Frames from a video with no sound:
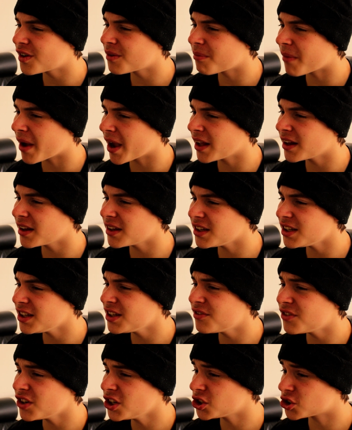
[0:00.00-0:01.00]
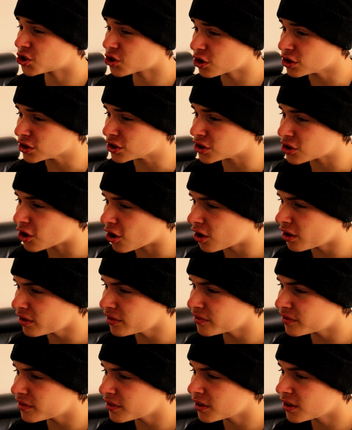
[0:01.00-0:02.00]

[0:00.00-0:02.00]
male even jerks off?